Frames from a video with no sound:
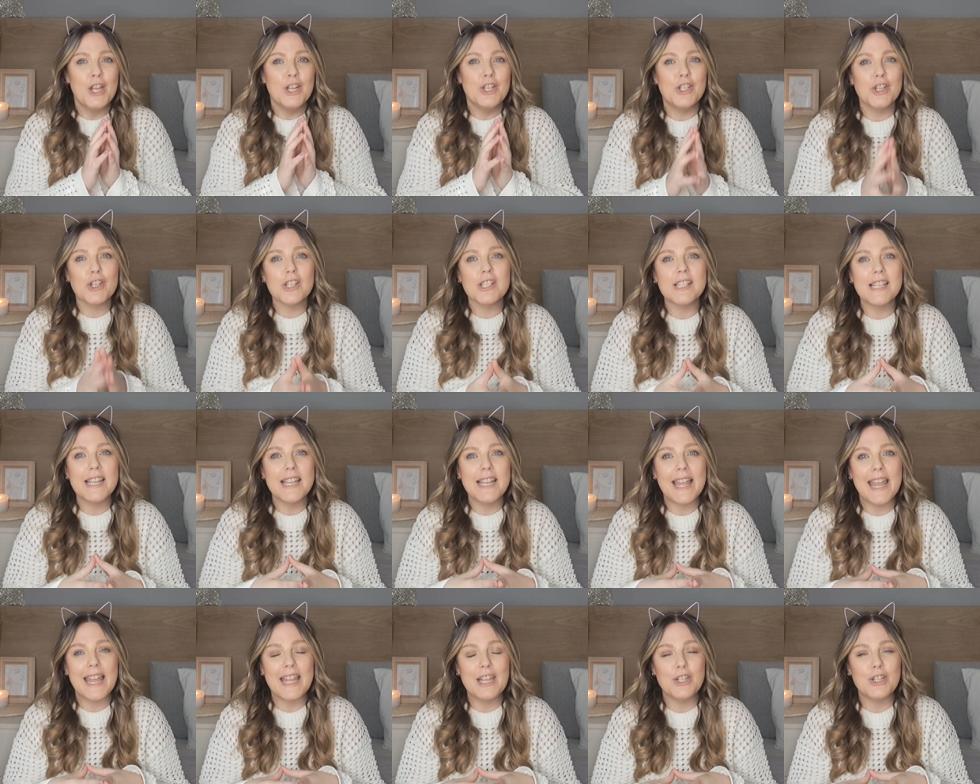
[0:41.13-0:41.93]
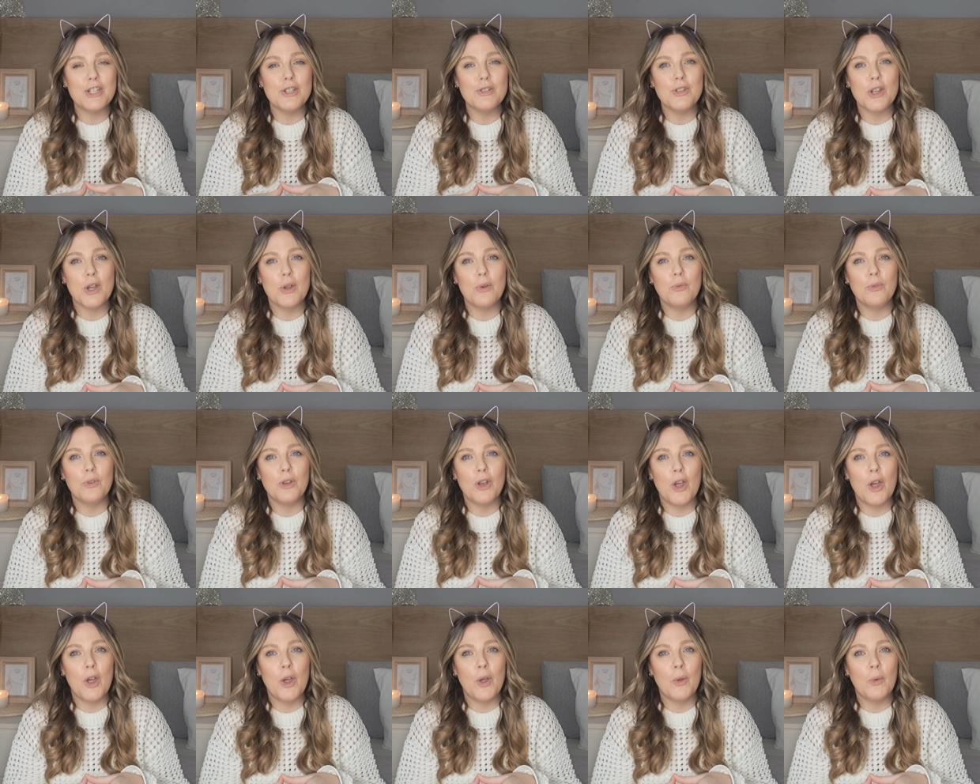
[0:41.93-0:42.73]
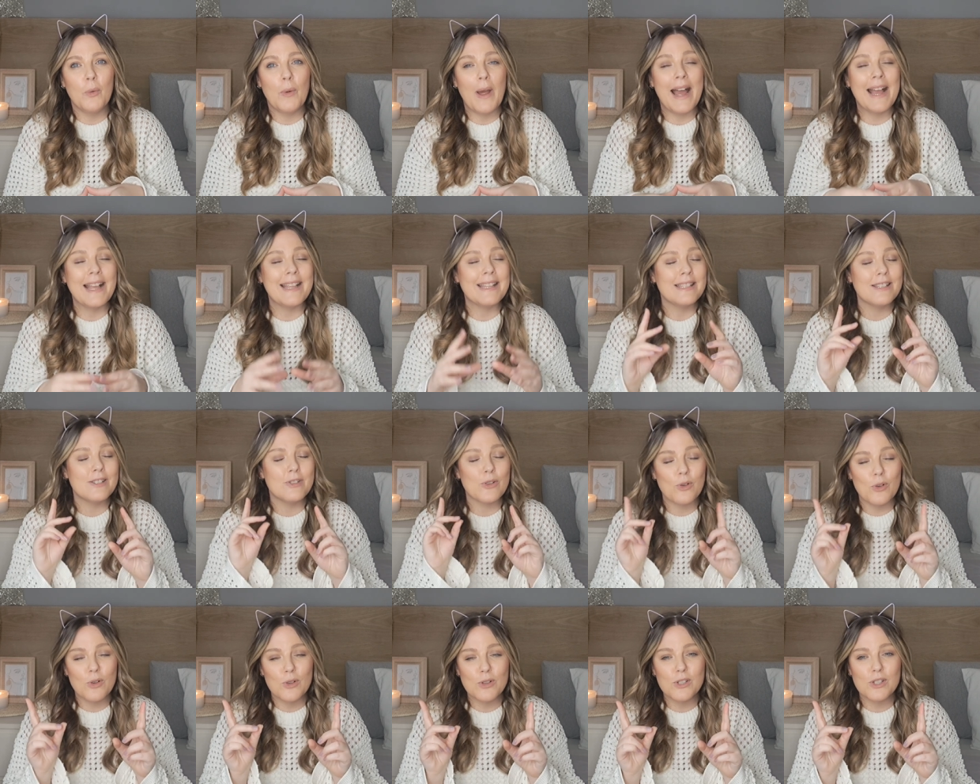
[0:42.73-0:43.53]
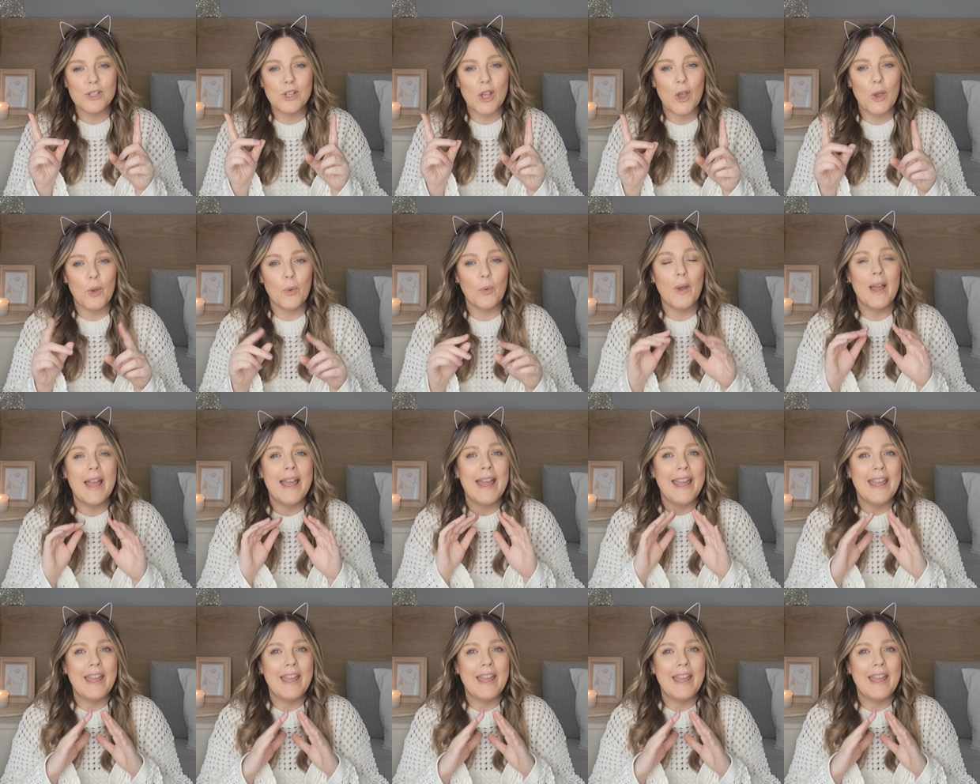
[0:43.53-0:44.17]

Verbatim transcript: Just in case you don't know, and also